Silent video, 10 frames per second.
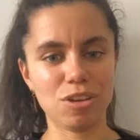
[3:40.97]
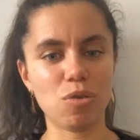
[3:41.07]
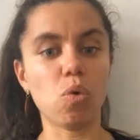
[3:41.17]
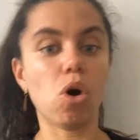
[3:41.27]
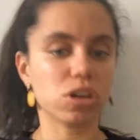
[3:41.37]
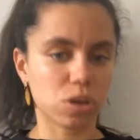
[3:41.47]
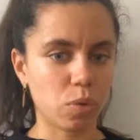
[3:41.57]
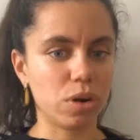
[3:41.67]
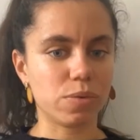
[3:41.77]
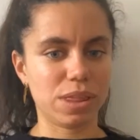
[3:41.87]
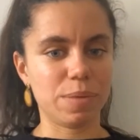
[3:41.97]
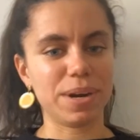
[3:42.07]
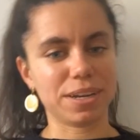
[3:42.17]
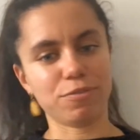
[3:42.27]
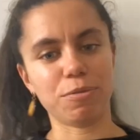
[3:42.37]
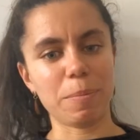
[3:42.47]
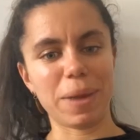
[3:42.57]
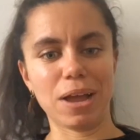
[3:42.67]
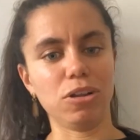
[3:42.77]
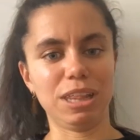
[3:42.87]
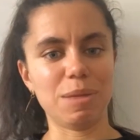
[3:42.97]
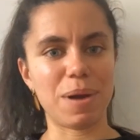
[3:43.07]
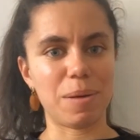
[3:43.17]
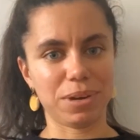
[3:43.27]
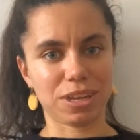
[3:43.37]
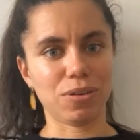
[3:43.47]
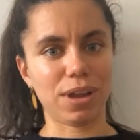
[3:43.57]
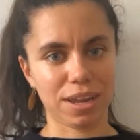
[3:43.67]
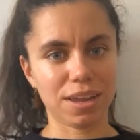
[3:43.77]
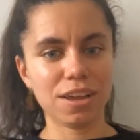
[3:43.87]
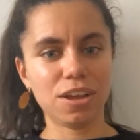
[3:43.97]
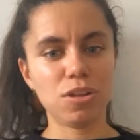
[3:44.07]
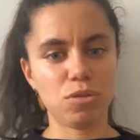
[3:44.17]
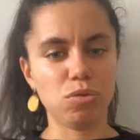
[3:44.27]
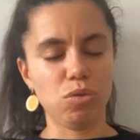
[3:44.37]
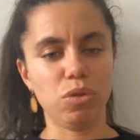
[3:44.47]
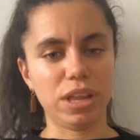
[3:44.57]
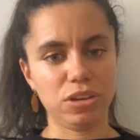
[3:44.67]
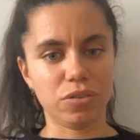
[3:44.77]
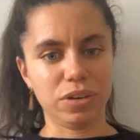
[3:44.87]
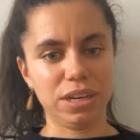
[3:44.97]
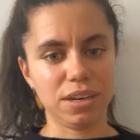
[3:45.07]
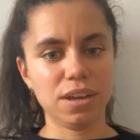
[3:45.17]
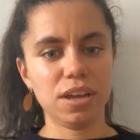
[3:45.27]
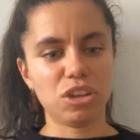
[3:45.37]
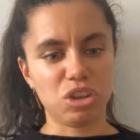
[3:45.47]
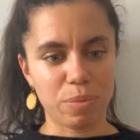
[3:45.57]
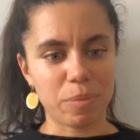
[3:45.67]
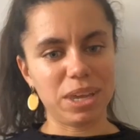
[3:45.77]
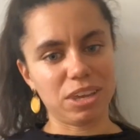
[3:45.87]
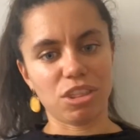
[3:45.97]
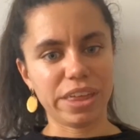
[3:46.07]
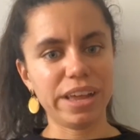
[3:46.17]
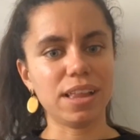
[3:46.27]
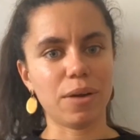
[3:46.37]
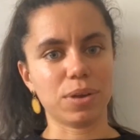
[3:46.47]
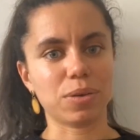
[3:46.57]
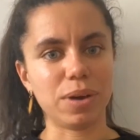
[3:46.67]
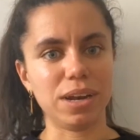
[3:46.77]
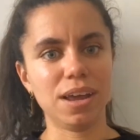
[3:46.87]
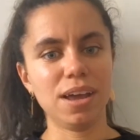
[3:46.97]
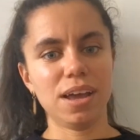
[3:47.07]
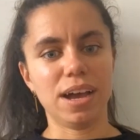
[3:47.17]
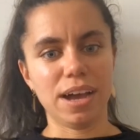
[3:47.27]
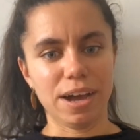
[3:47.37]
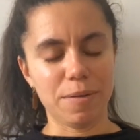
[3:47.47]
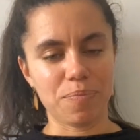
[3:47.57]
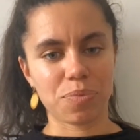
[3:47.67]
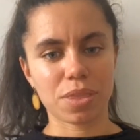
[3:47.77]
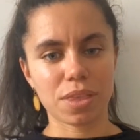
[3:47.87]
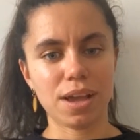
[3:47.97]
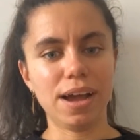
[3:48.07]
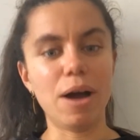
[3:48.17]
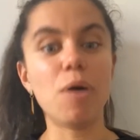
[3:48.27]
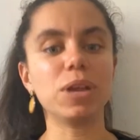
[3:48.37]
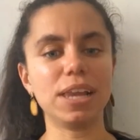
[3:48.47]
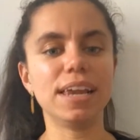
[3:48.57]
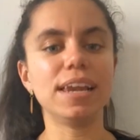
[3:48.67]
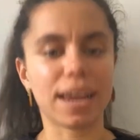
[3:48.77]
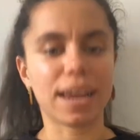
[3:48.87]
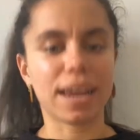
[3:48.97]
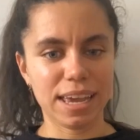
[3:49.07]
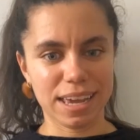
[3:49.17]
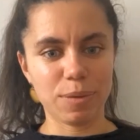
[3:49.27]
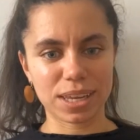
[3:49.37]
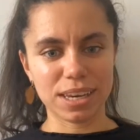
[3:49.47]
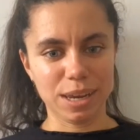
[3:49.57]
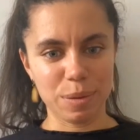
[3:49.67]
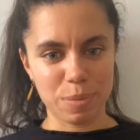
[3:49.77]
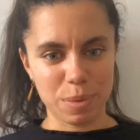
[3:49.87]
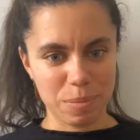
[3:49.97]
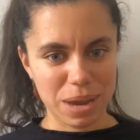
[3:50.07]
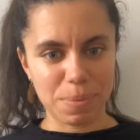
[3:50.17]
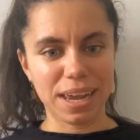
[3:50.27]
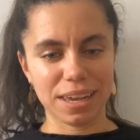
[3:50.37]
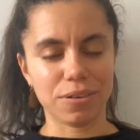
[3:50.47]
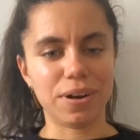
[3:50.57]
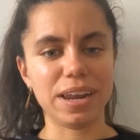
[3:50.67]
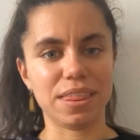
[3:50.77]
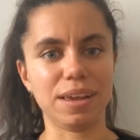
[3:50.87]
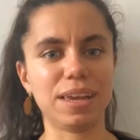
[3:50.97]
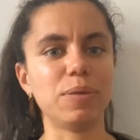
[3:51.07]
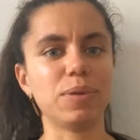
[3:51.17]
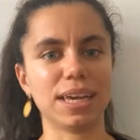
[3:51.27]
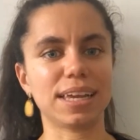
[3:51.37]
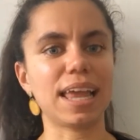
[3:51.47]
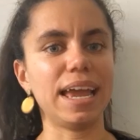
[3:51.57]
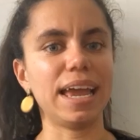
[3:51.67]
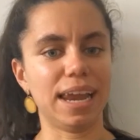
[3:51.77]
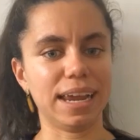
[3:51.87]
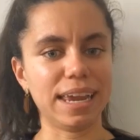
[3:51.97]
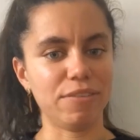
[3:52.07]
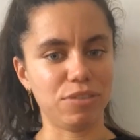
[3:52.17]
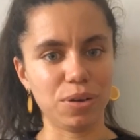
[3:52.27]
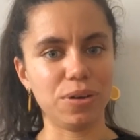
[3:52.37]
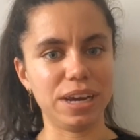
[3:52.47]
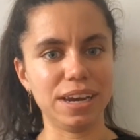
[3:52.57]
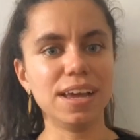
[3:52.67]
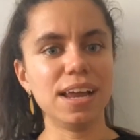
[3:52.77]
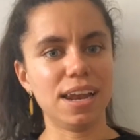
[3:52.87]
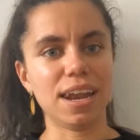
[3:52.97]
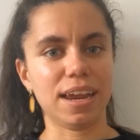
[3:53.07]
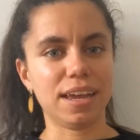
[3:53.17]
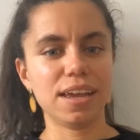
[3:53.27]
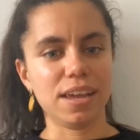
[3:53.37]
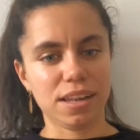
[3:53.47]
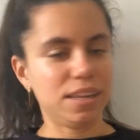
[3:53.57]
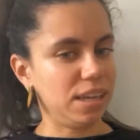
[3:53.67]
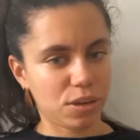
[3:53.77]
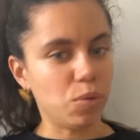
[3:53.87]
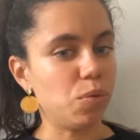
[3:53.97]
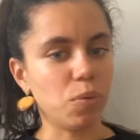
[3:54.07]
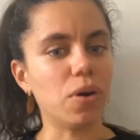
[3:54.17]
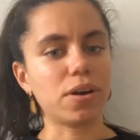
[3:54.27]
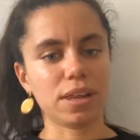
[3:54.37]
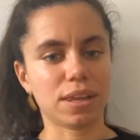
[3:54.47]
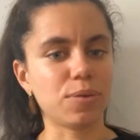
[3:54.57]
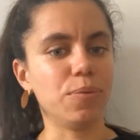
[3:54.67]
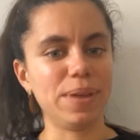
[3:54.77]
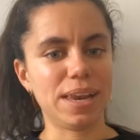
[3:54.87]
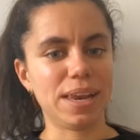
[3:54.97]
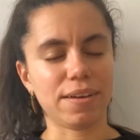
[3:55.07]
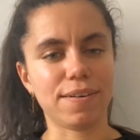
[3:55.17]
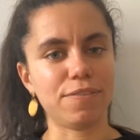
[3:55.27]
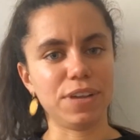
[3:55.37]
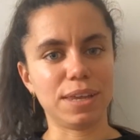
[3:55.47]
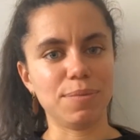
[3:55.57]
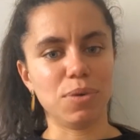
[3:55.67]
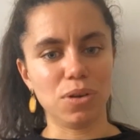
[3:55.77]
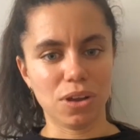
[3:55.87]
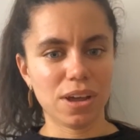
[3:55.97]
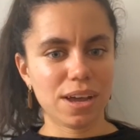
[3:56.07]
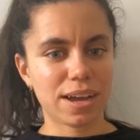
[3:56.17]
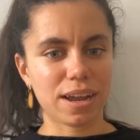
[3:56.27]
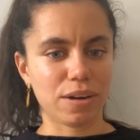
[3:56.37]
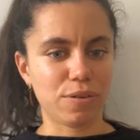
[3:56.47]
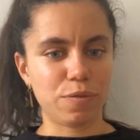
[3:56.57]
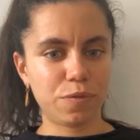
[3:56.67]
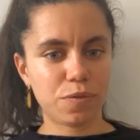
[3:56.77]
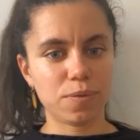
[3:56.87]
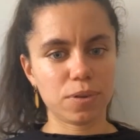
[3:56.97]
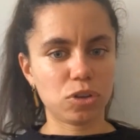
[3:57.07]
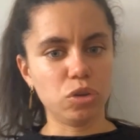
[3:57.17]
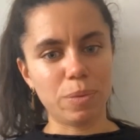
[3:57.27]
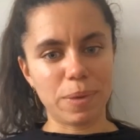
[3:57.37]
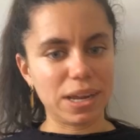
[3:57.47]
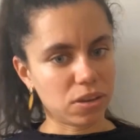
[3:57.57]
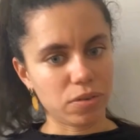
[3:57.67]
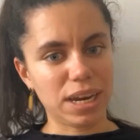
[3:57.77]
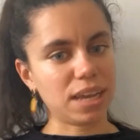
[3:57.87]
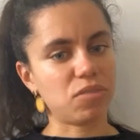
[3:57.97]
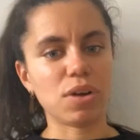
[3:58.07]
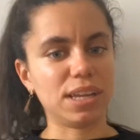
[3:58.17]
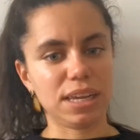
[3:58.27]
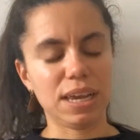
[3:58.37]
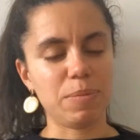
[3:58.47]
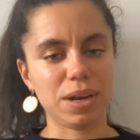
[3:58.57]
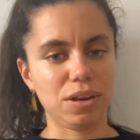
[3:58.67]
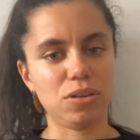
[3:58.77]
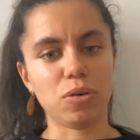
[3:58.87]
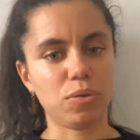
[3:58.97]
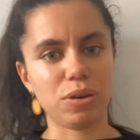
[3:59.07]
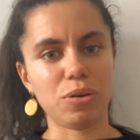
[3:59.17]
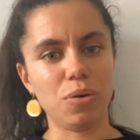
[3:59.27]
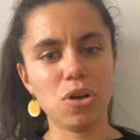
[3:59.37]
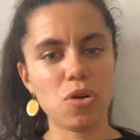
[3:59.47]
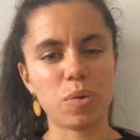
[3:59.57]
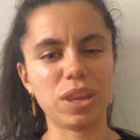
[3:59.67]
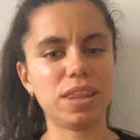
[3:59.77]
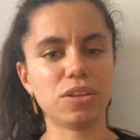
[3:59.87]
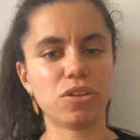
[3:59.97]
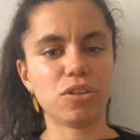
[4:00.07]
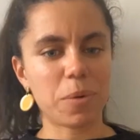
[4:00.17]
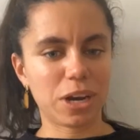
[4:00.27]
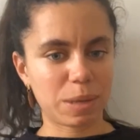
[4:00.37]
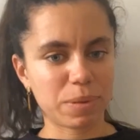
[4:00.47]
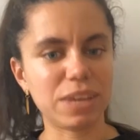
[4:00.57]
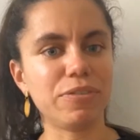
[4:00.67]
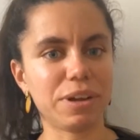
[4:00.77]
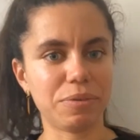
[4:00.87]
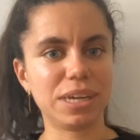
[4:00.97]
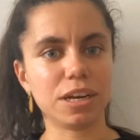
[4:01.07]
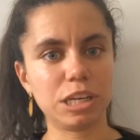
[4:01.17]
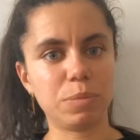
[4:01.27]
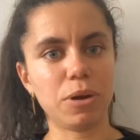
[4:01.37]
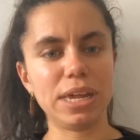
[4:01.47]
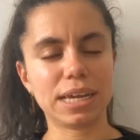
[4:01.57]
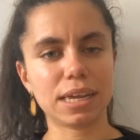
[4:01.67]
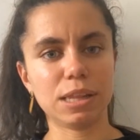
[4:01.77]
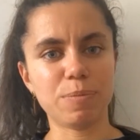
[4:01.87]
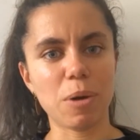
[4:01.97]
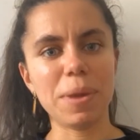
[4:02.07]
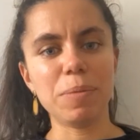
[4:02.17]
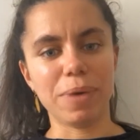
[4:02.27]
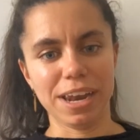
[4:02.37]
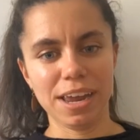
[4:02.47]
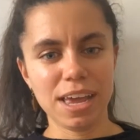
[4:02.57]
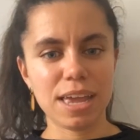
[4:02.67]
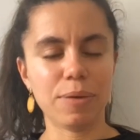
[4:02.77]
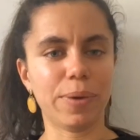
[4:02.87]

also work with the person from the biology department. So like to do the joint supervision thing. That was what um, uh, obviously like he, he wasn't giving me a place or anything. He was just saying like yeah if you got in like this would work. This would be like a, a feasible kind of supervisory strategy, even though, you know, we didn't talk about a specific research projects at the moment, but it was